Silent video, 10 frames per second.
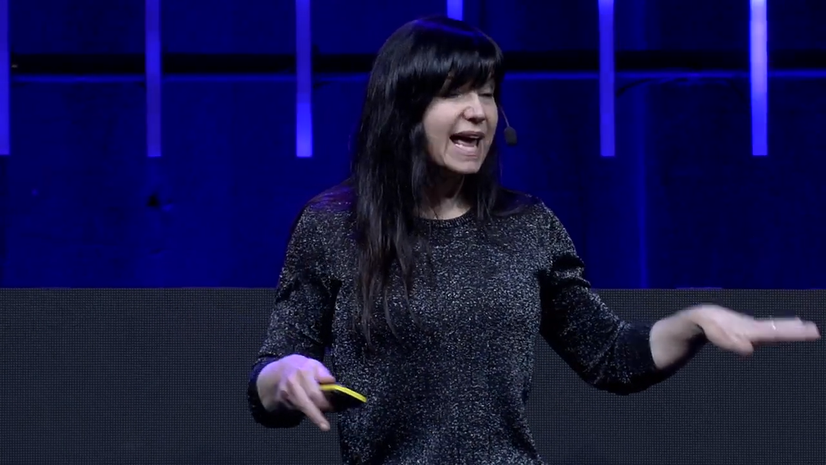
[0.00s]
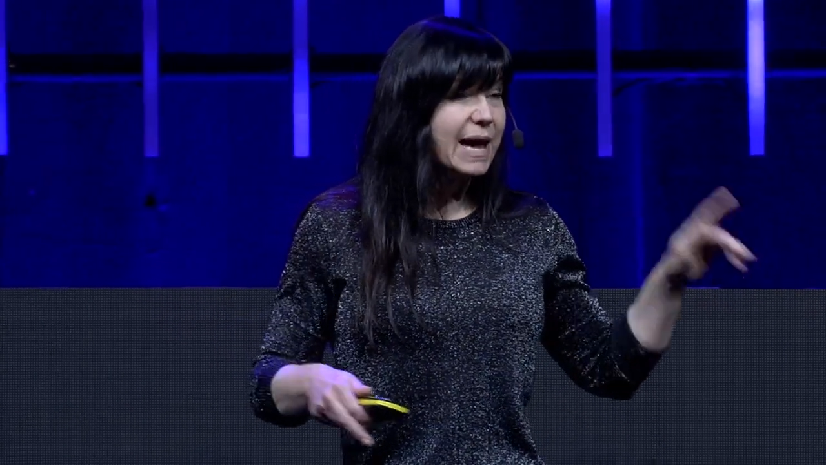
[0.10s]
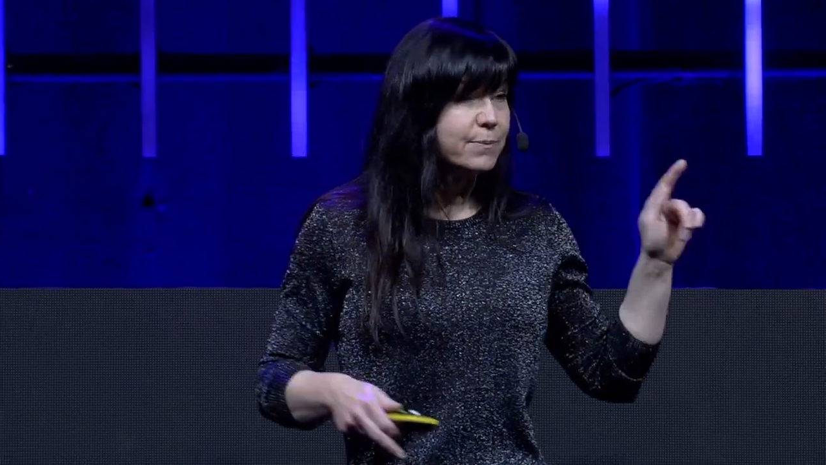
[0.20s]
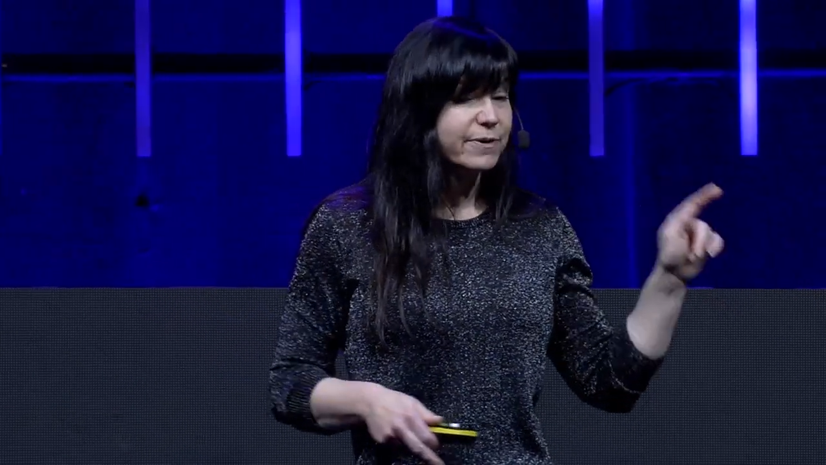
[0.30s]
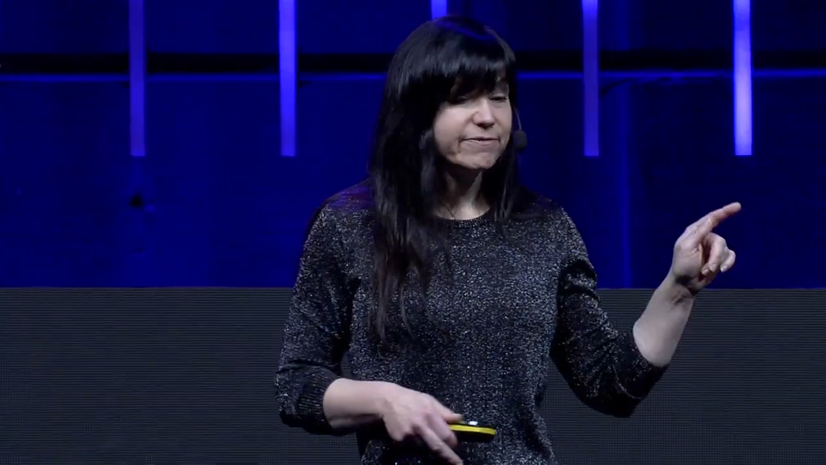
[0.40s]

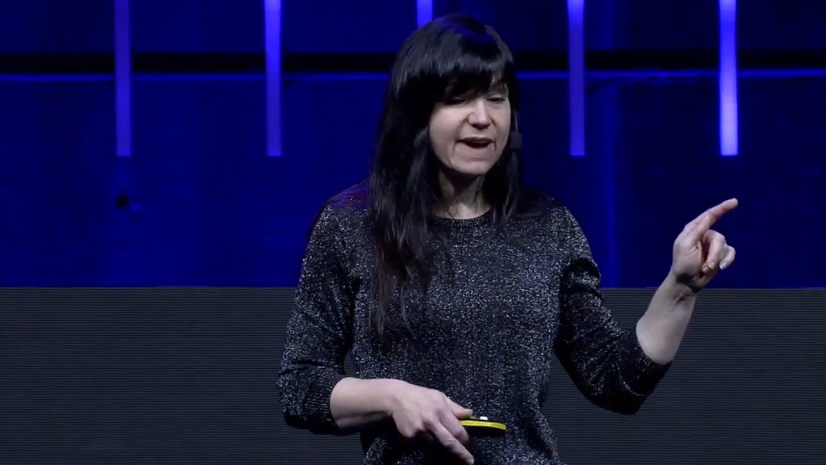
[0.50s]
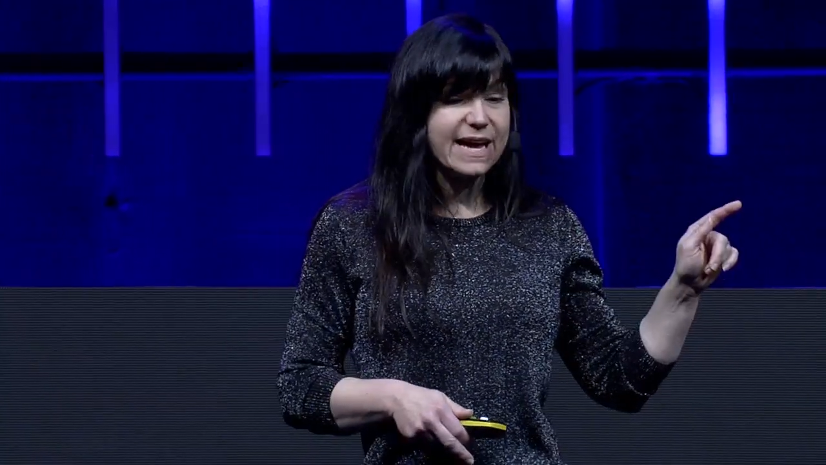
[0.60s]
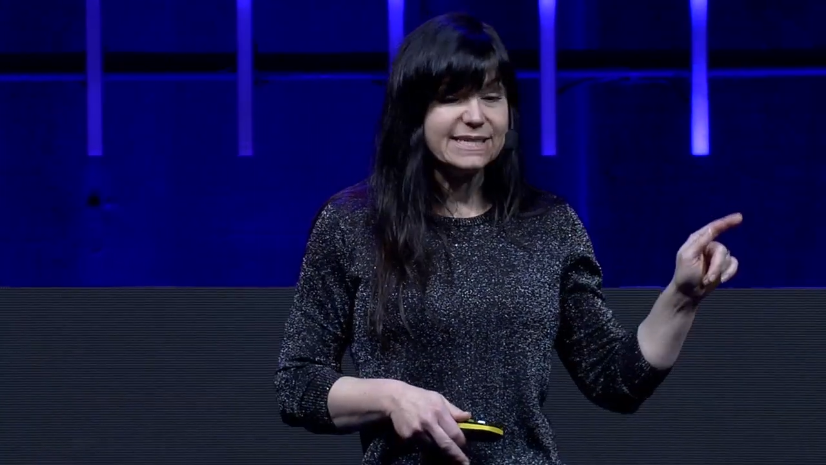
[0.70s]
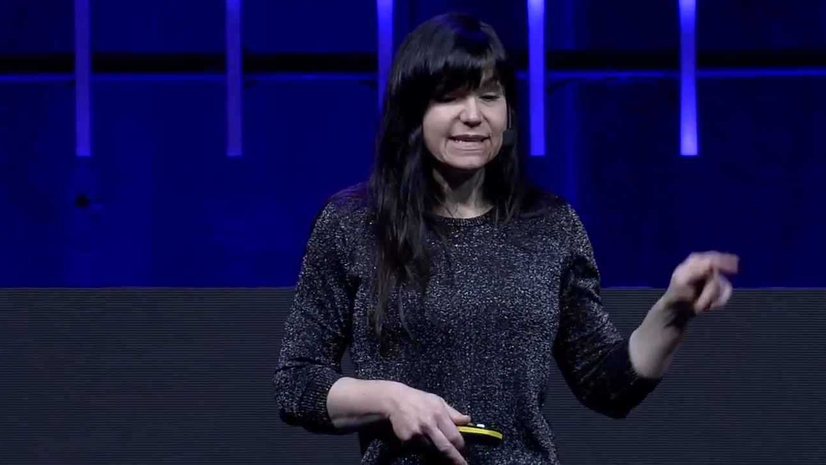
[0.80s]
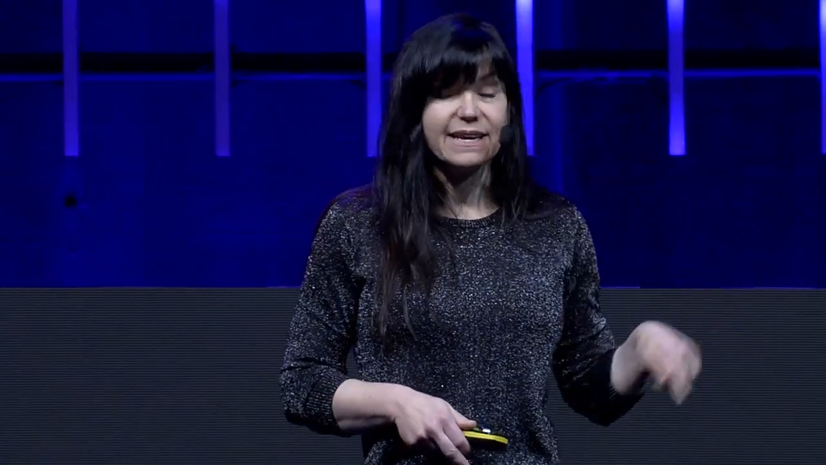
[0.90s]
and we're
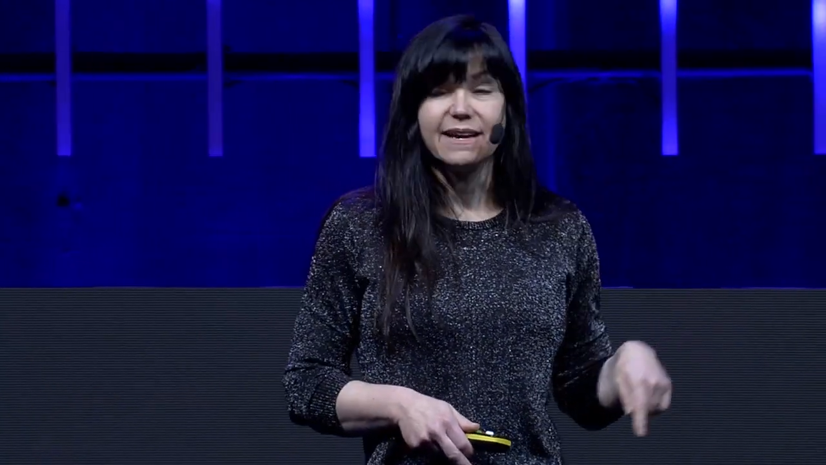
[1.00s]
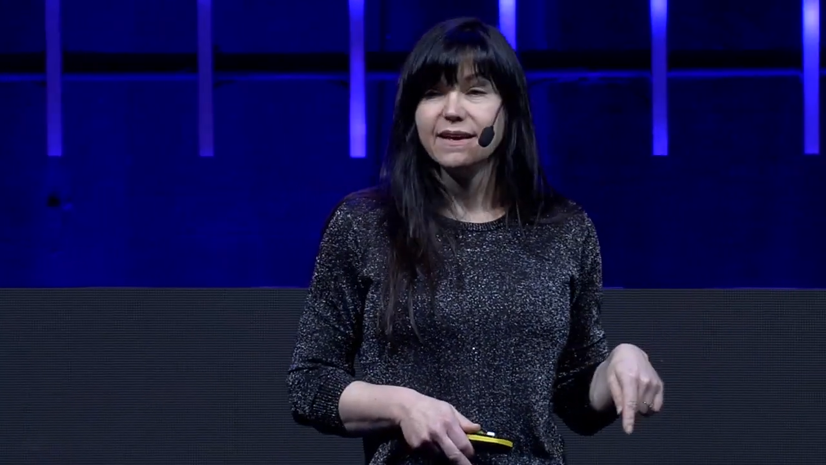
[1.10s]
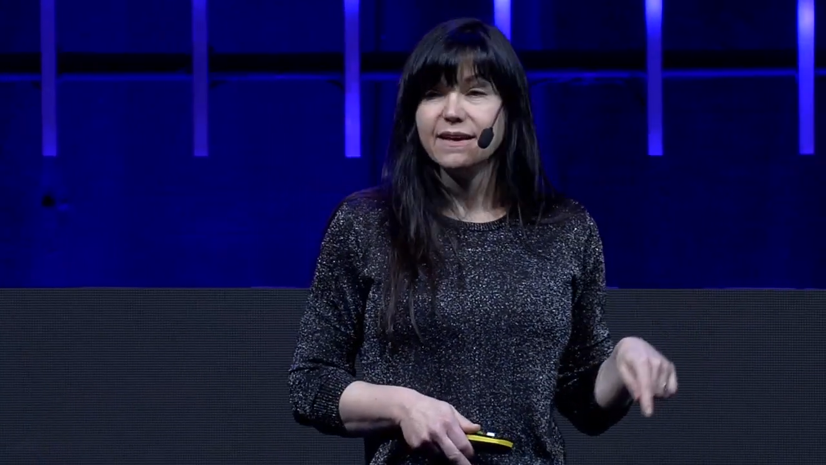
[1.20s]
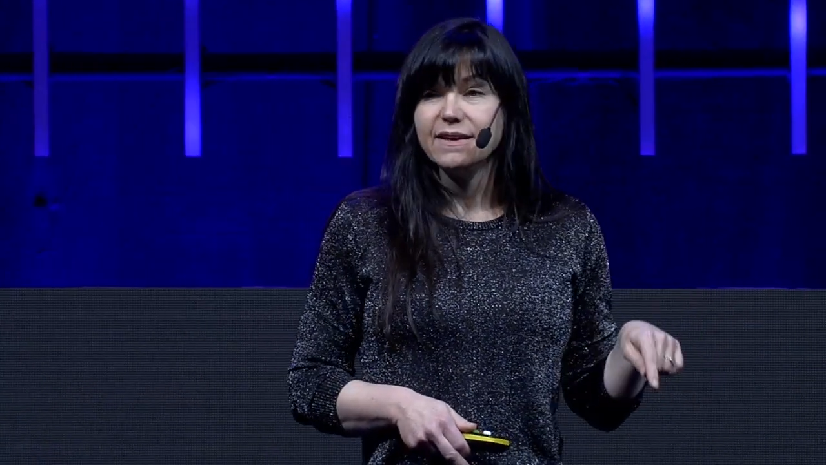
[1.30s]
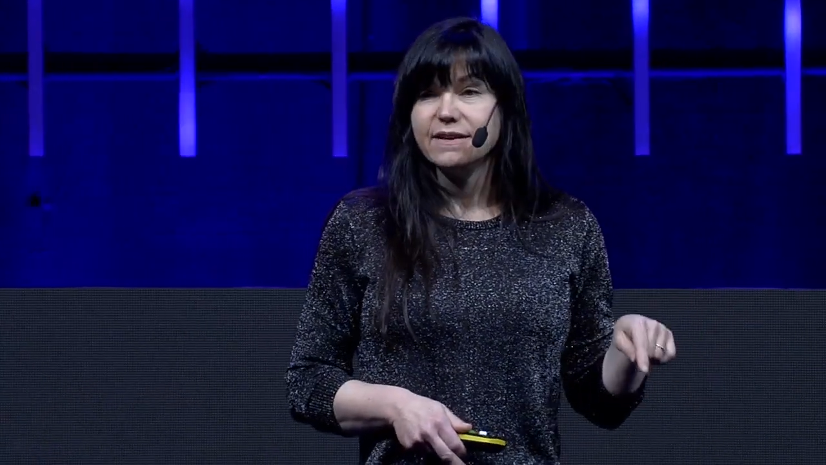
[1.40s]
finding
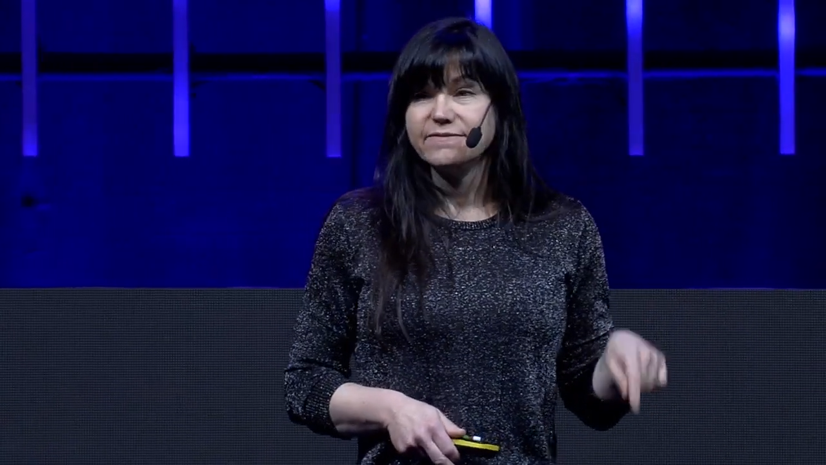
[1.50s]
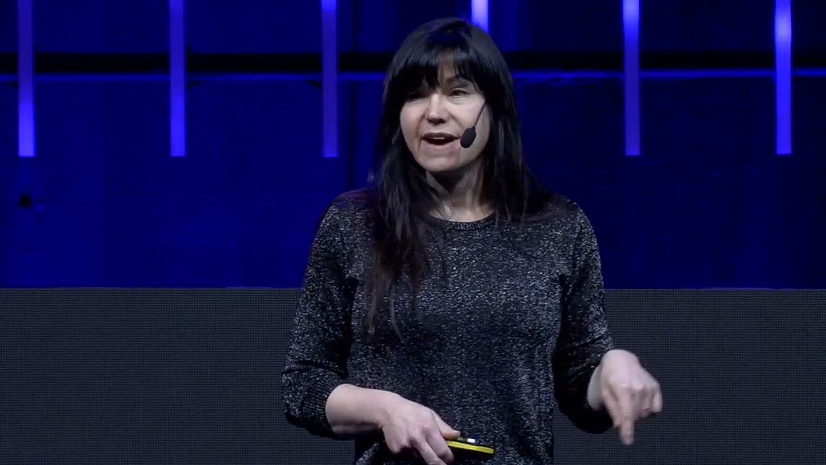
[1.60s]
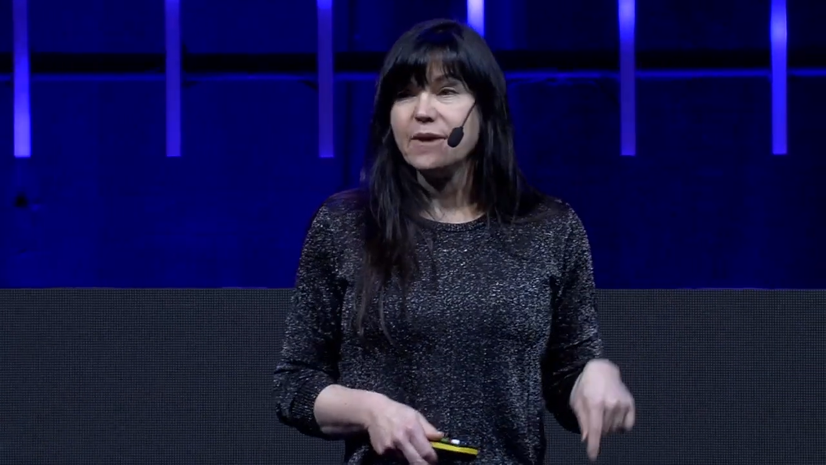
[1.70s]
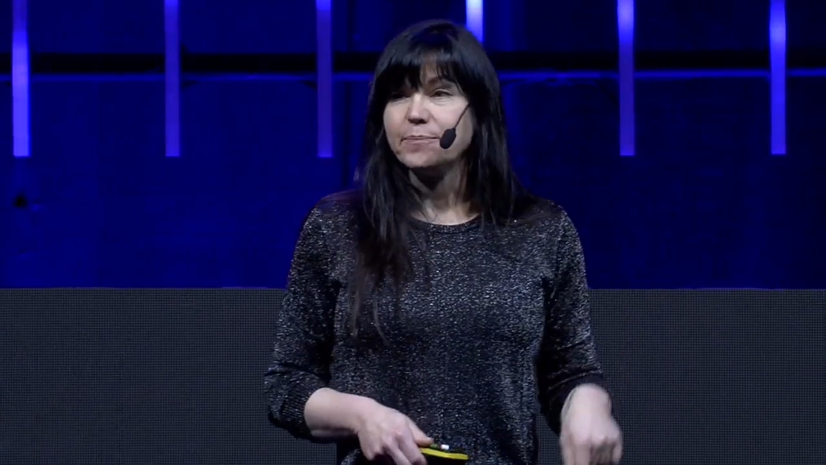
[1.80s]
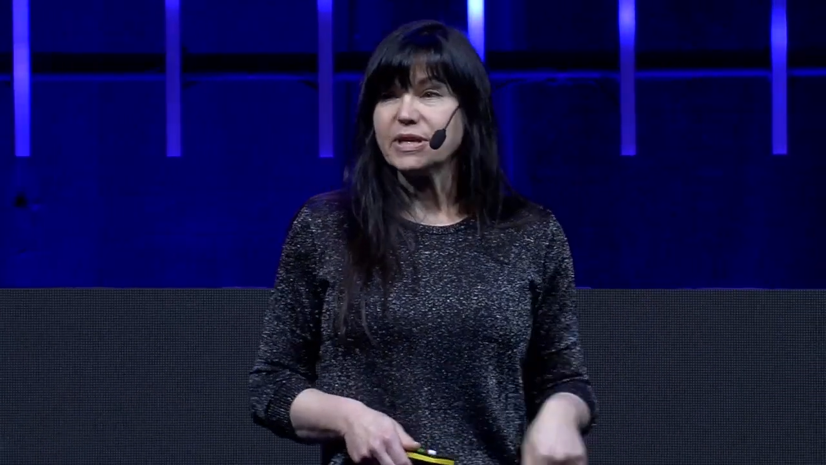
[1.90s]

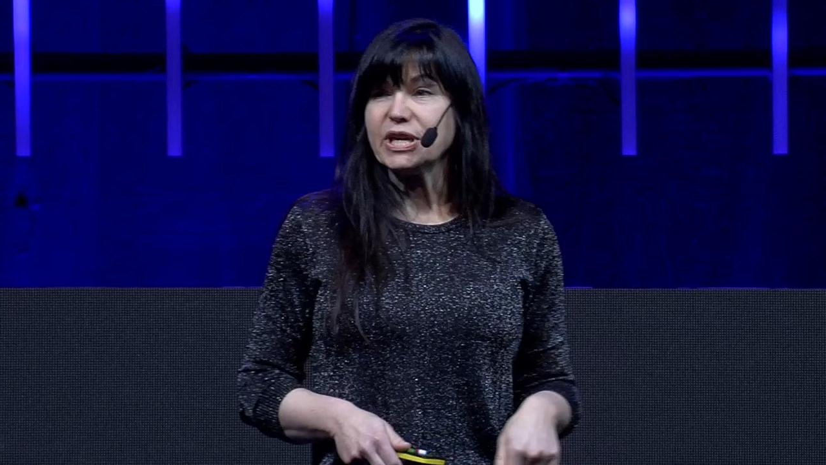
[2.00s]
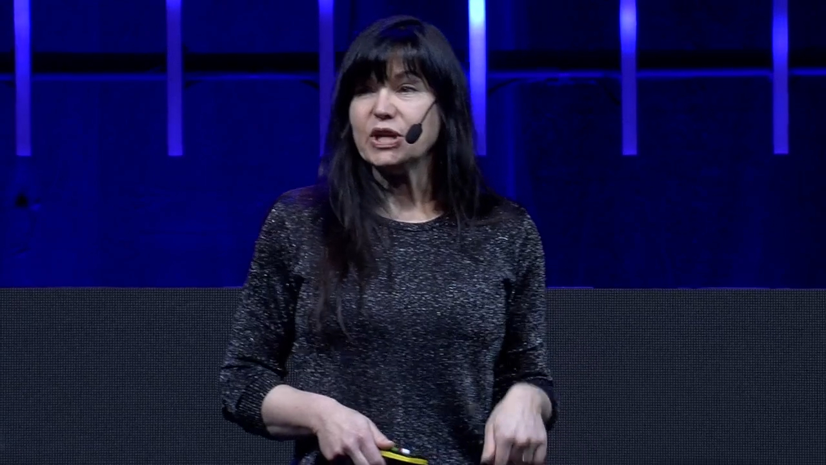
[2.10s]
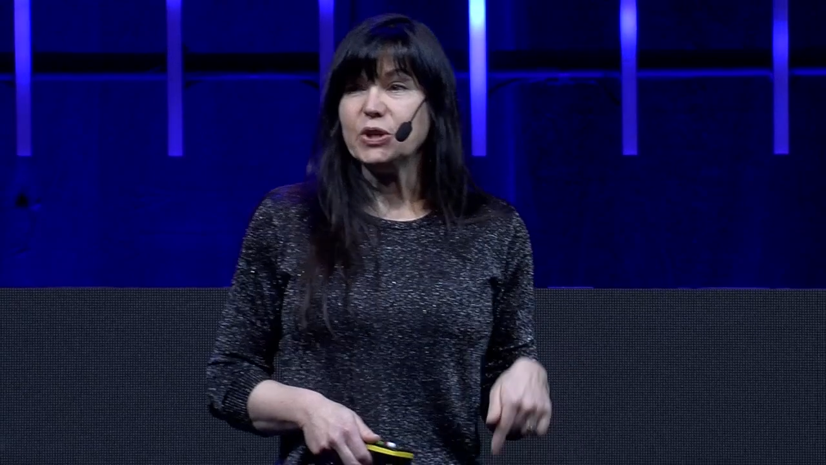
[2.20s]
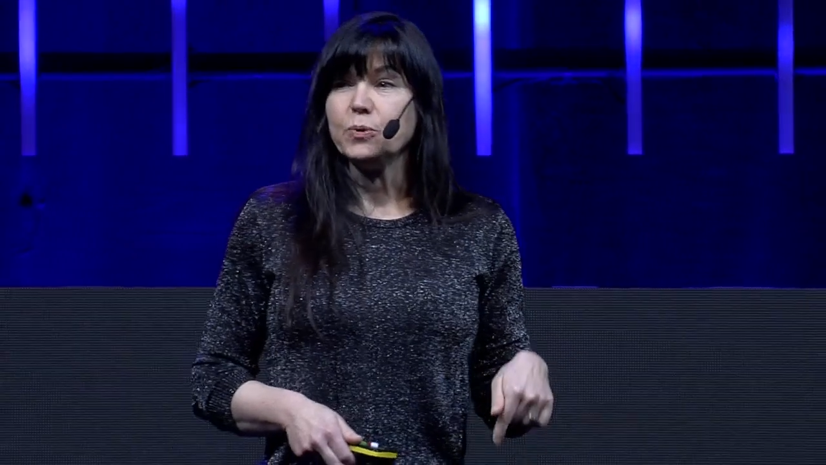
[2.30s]
5 billion